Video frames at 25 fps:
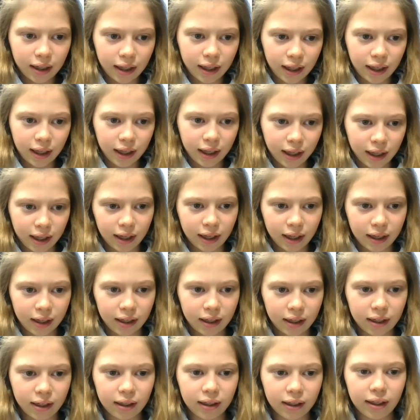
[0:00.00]

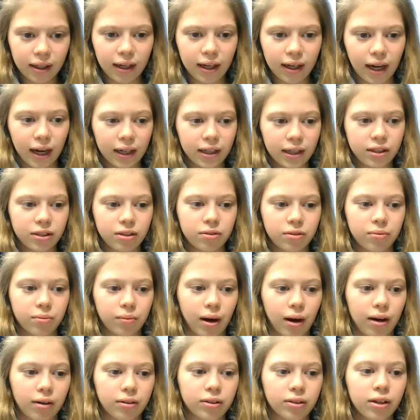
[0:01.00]
in the next
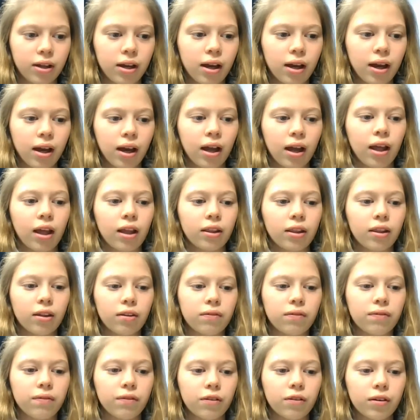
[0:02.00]
round.
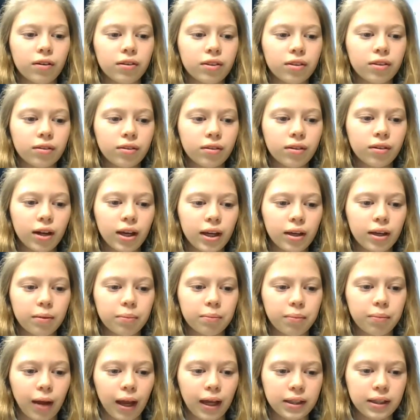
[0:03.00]
The fourth
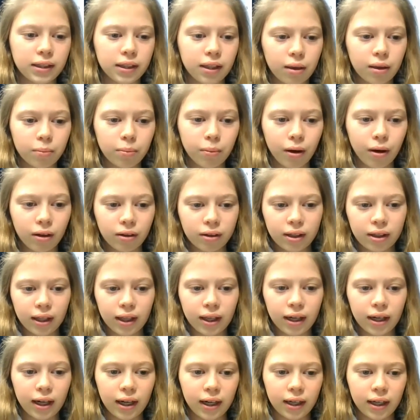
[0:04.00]
grade basketball
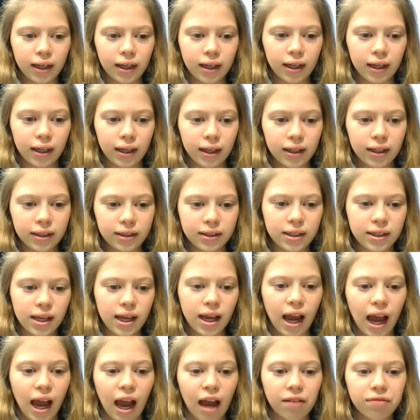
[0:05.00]
clinic is
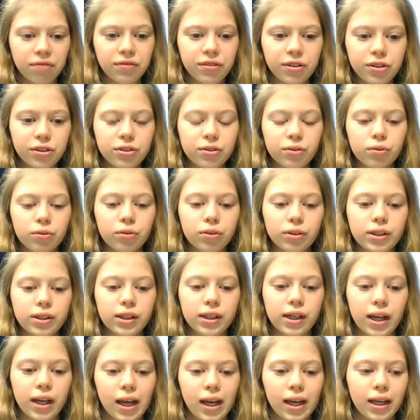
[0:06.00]
after school
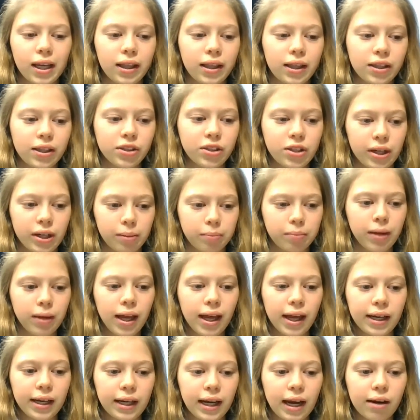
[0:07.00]
today in the gym.
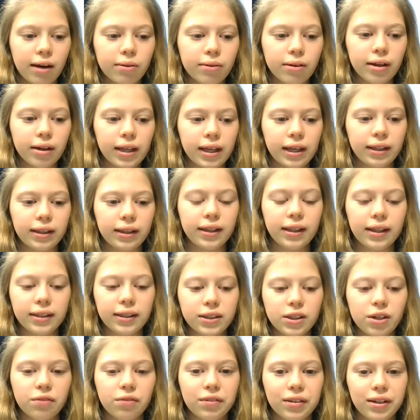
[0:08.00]
Now we'll hand
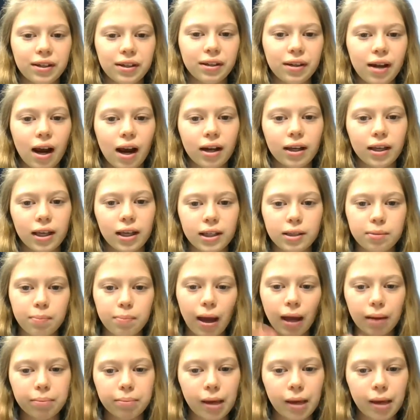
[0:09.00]
things over to Darius. Bye,